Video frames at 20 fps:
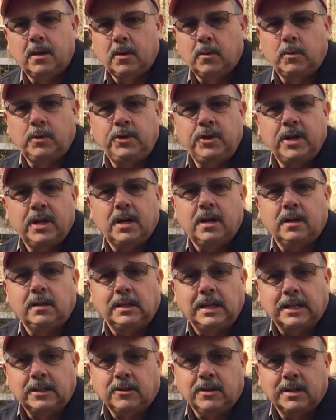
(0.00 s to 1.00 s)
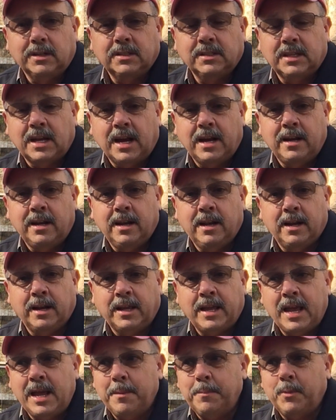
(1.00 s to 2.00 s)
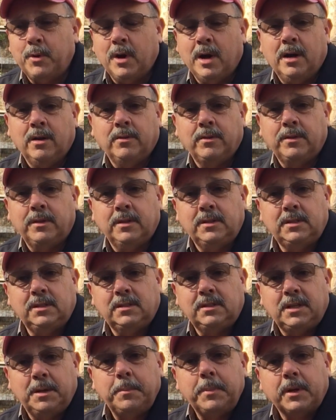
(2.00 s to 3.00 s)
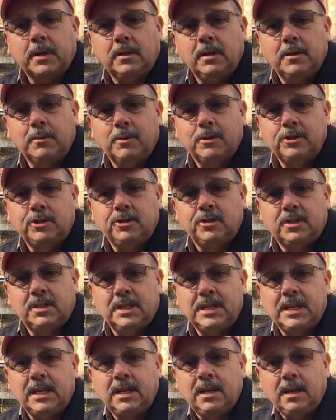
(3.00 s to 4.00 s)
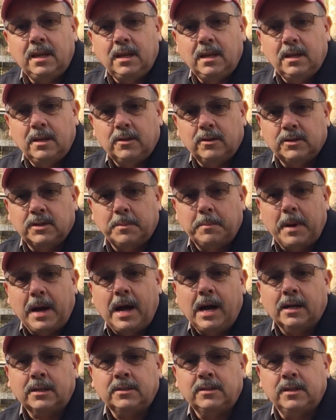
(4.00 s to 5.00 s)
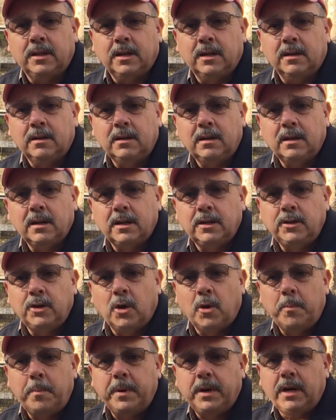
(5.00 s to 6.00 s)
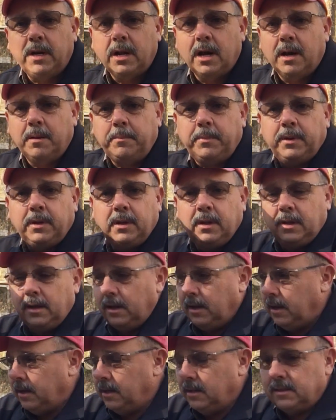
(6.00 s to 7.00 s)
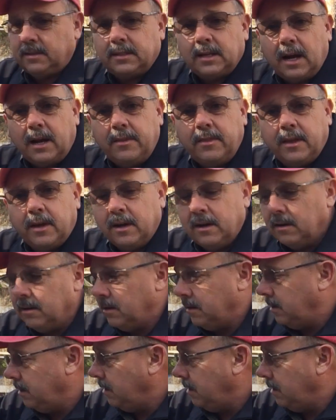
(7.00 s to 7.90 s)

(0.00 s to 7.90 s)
When you get an electric site at a campground, this is typically what you see. There's a box there, and you open it up, and inside there